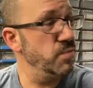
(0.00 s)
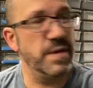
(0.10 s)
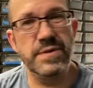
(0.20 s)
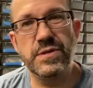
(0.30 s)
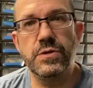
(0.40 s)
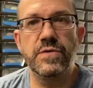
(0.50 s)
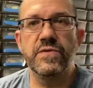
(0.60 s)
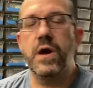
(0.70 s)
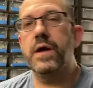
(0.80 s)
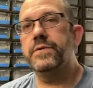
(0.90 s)
maybe a little over
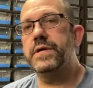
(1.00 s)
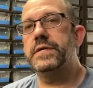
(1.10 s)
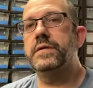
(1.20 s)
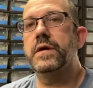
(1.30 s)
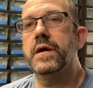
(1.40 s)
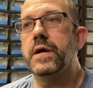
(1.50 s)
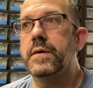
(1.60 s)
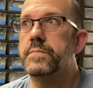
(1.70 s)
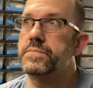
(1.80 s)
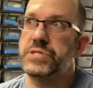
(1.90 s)
100
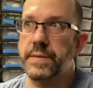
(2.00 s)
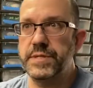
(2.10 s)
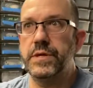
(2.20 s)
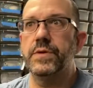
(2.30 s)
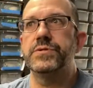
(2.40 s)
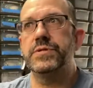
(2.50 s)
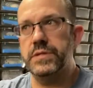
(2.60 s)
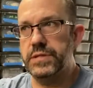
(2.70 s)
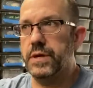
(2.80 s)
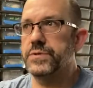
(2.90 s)
sub-adults,
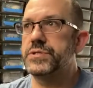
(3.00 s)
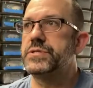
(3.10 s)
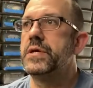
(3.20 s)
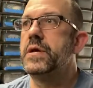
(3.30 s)
adults.